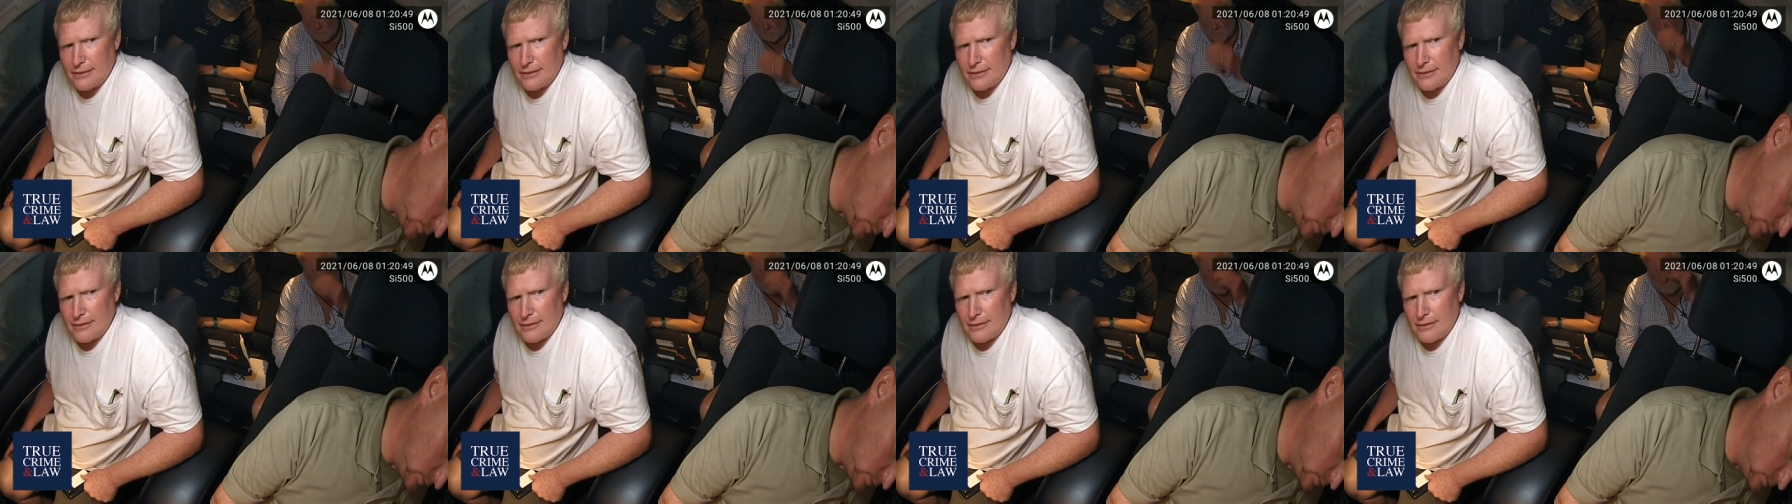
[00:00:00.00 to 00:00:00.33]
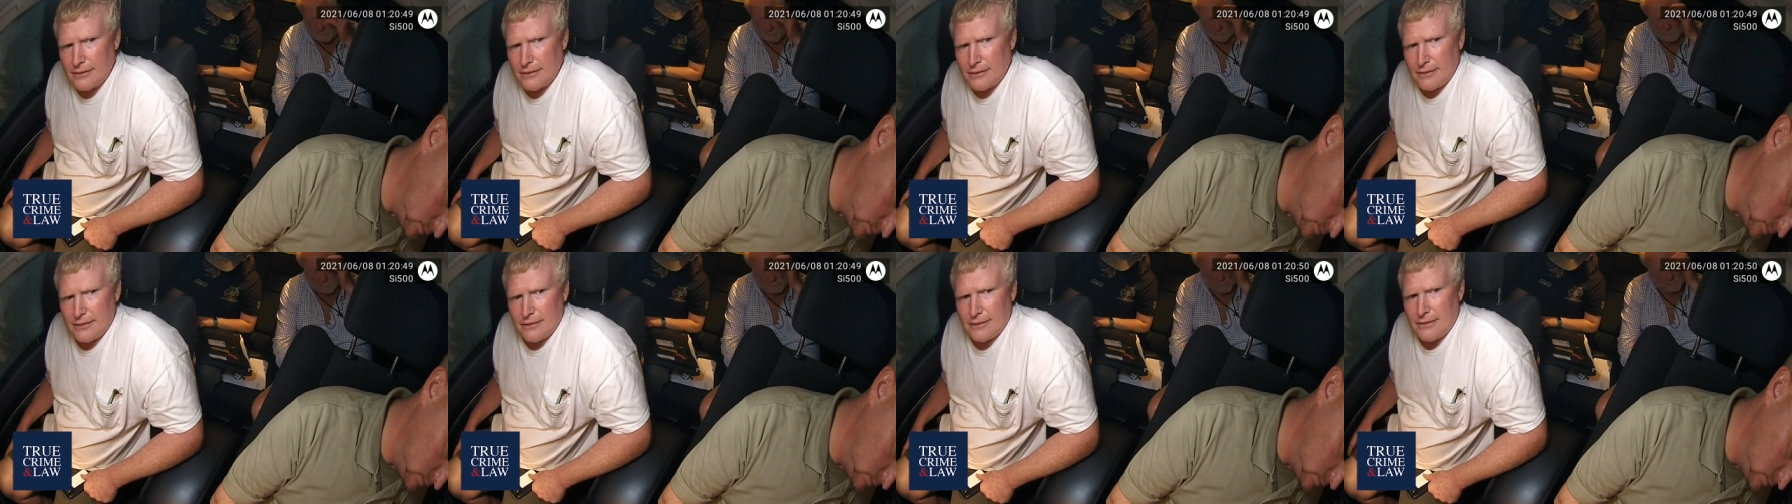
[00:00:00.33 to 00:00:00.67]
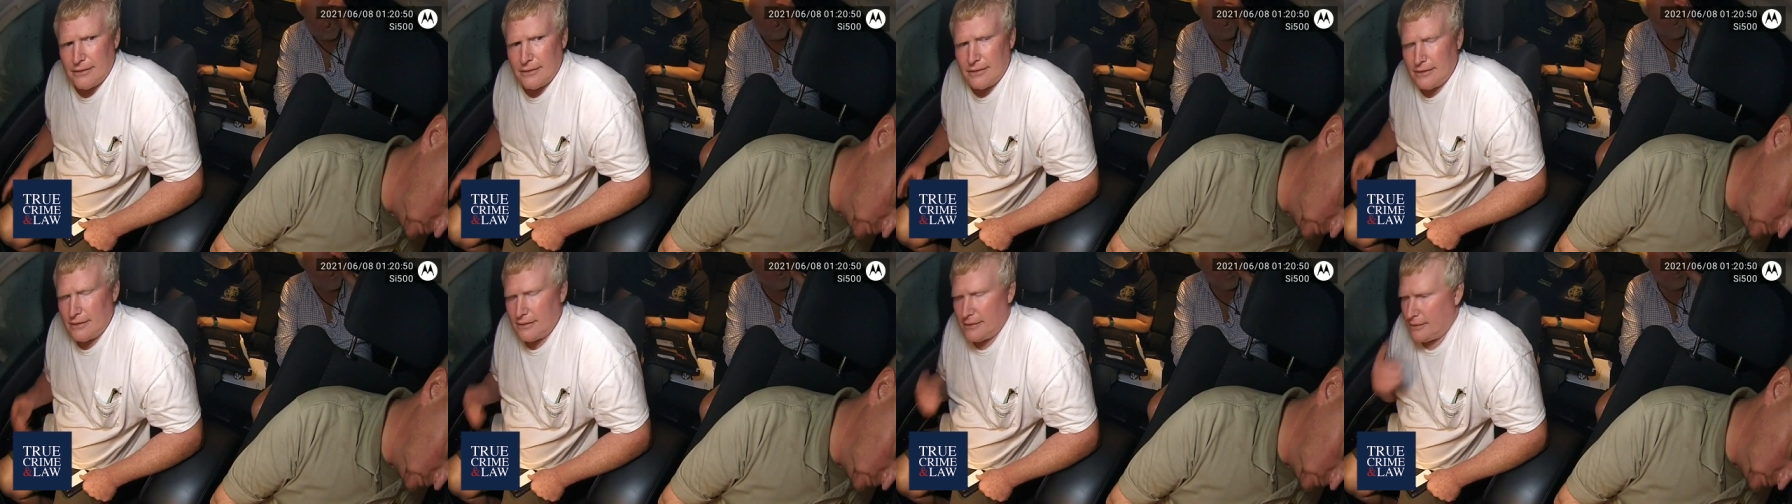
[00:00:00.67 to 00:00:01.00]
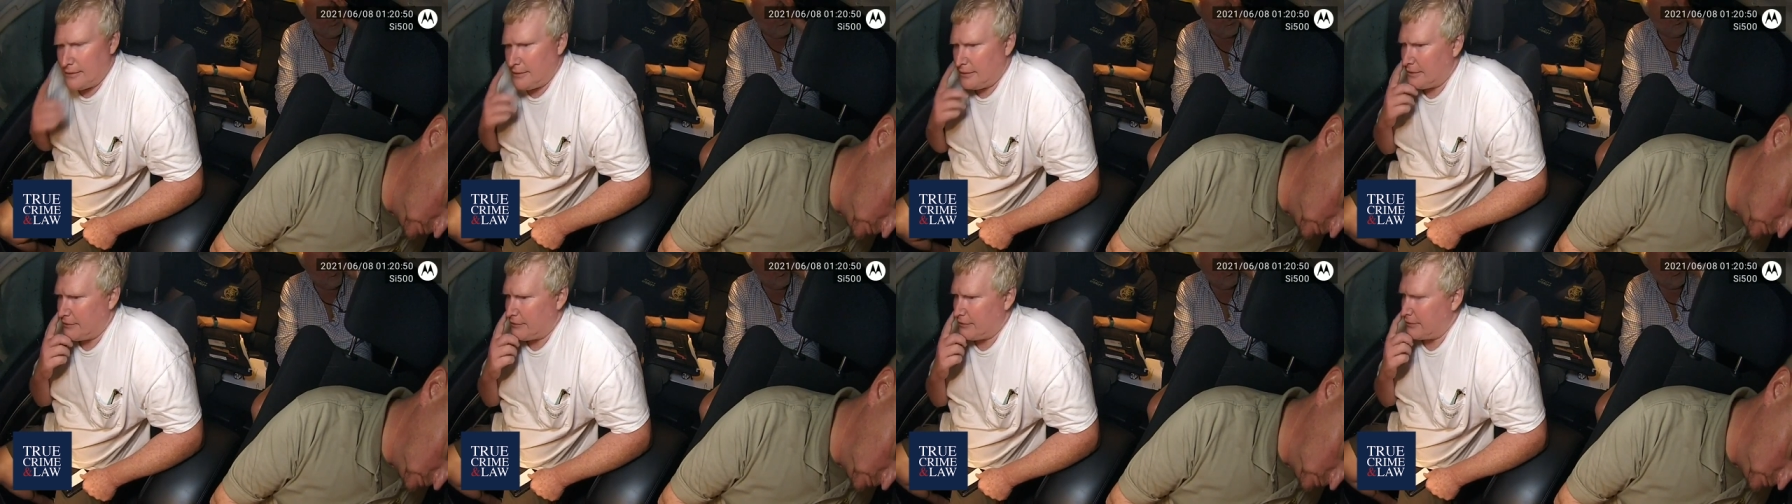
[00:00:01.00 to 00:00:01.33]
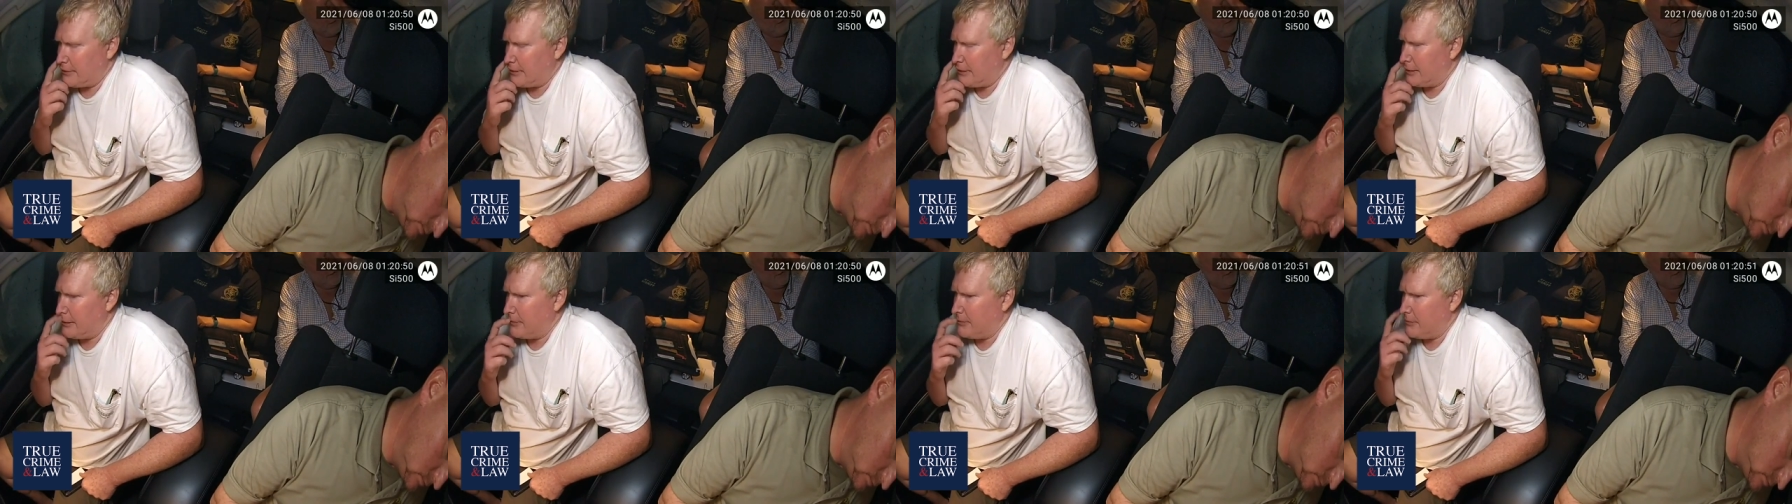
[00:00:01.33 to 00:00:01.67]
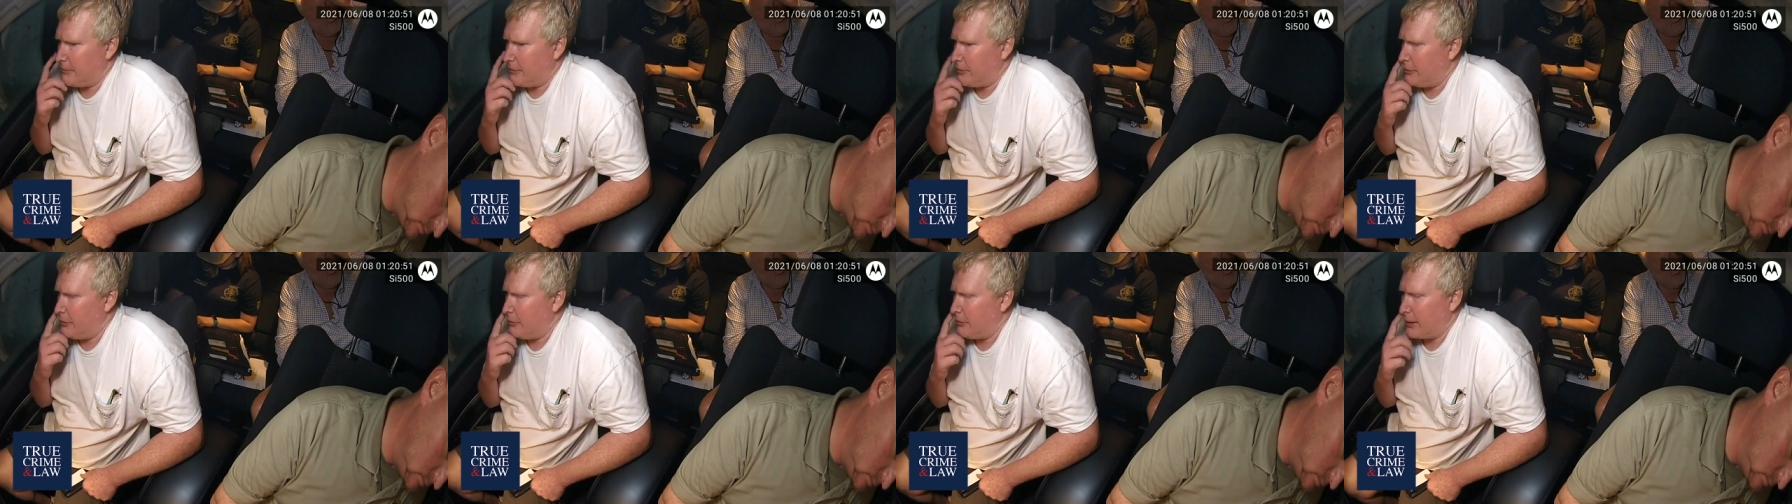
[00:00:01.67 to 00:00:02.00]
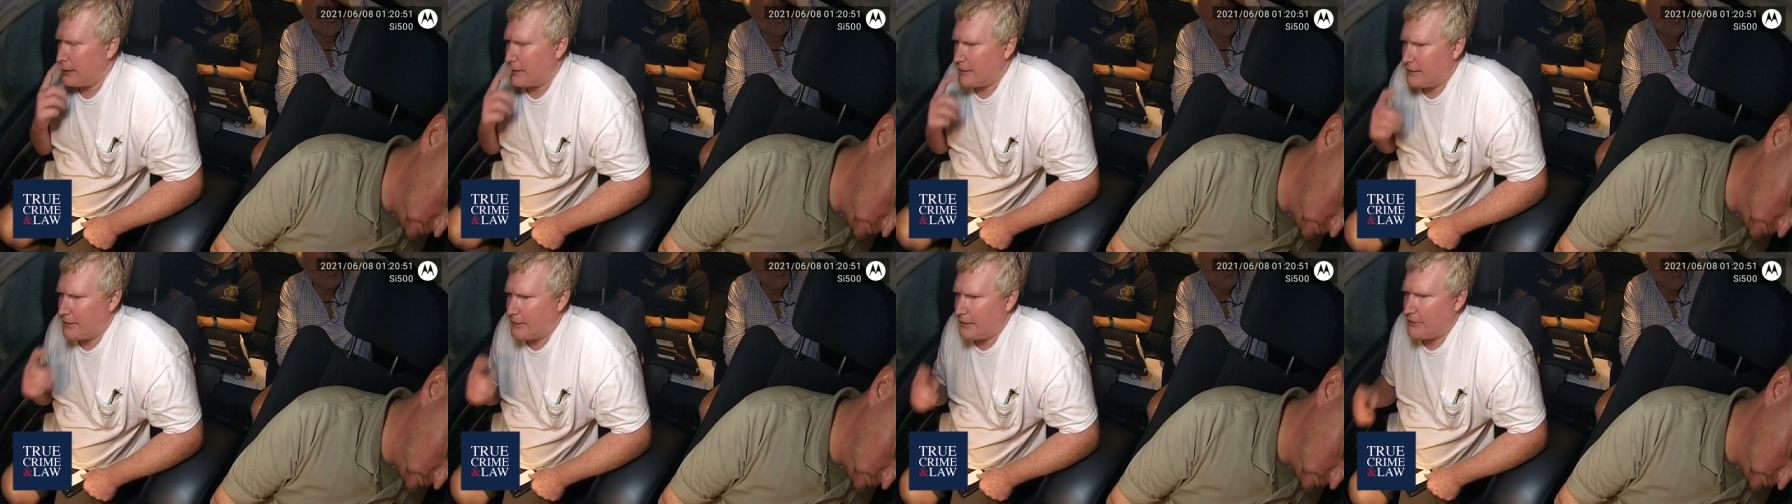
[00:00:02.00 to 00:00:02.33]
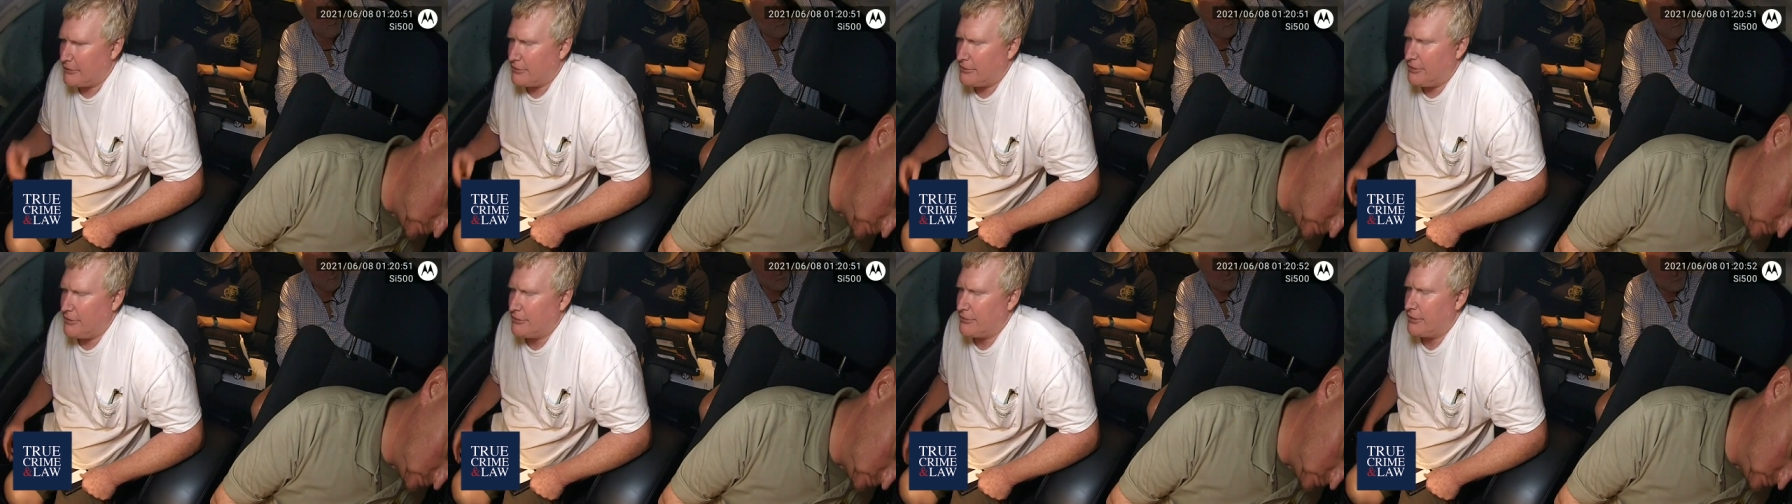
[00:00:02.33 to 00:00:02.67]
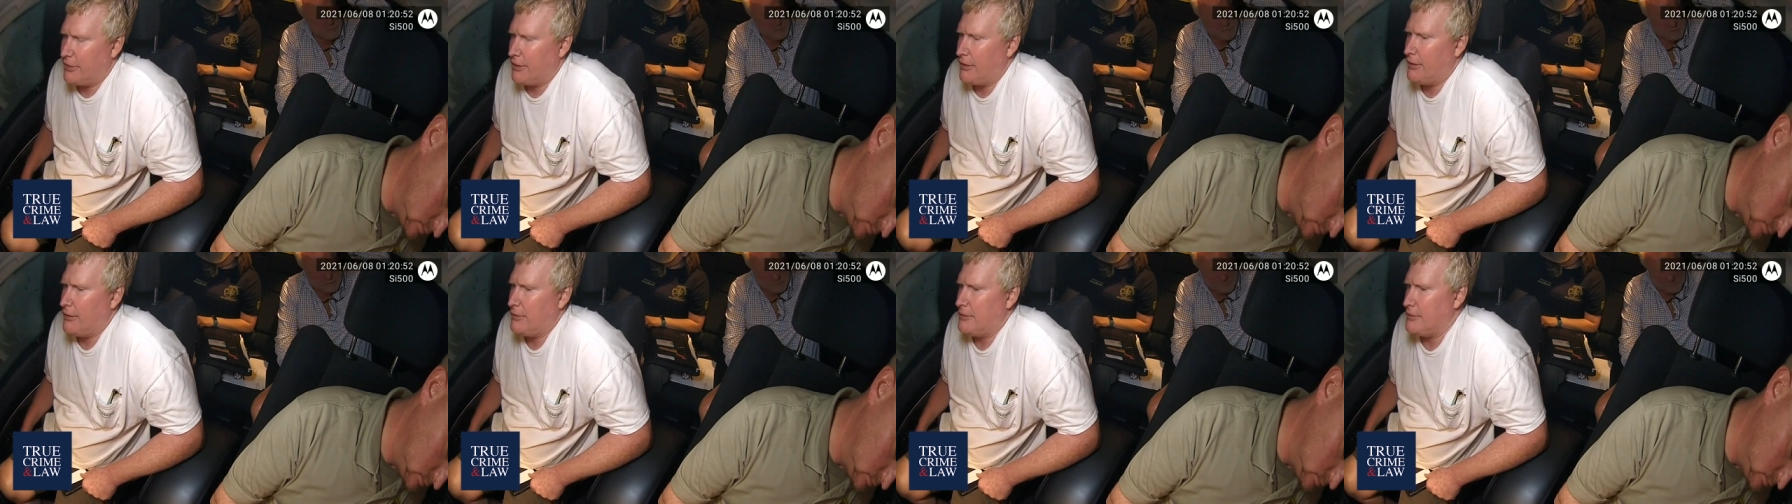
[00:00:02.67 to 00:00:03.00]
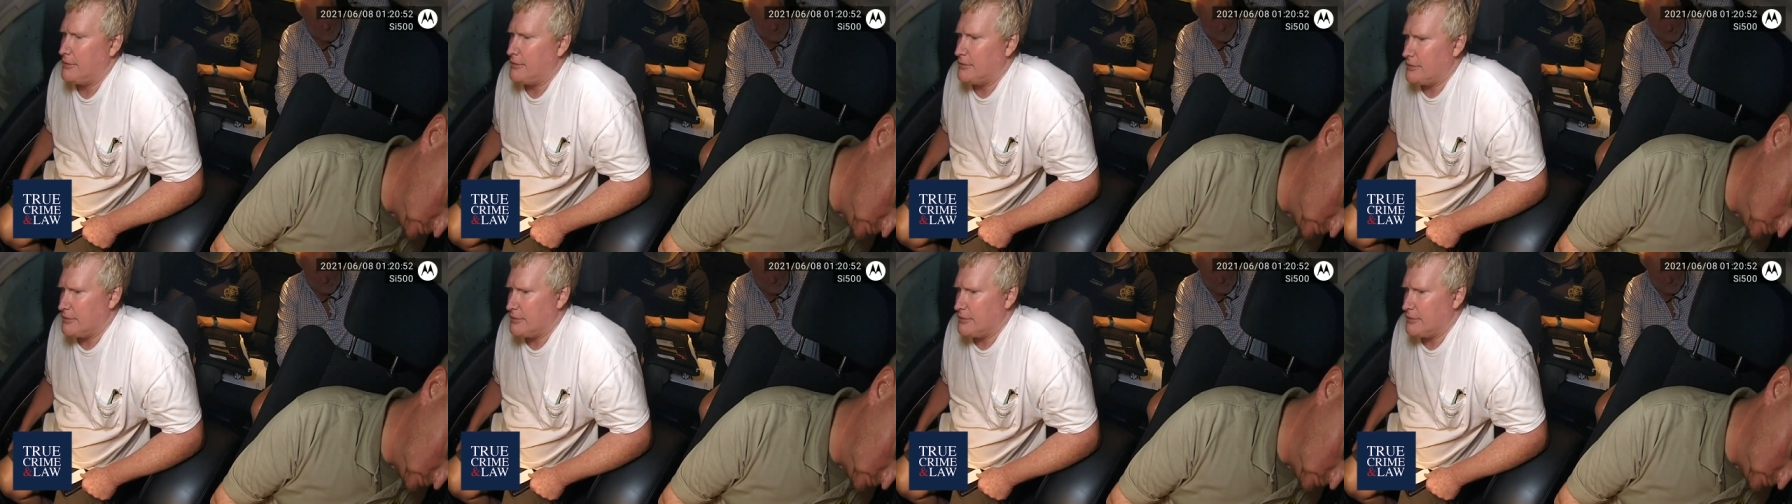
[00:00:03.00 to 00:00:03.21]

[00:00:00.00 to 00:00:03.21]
Okay is um, who I think she saw.